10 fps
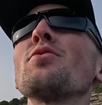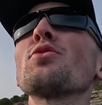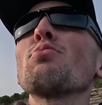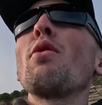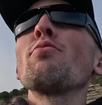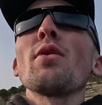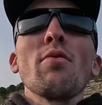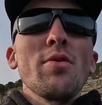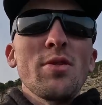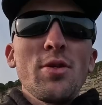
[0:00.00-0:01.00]
just wound
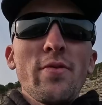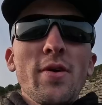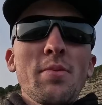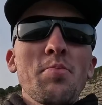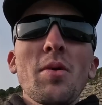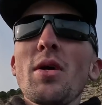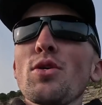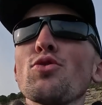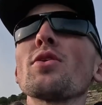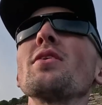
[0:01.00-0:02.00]
down and sort of like
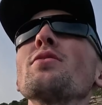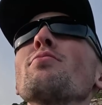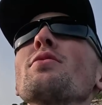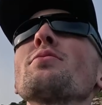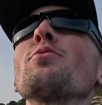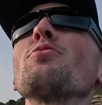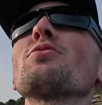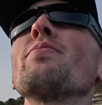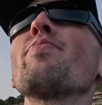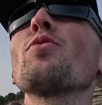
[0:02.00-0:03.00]
struck into it, I
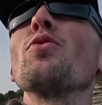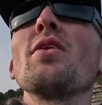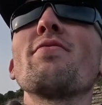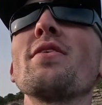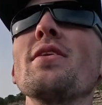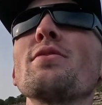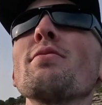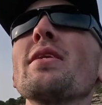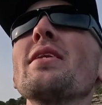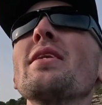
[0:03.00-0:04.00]
suppose, or lifted into it.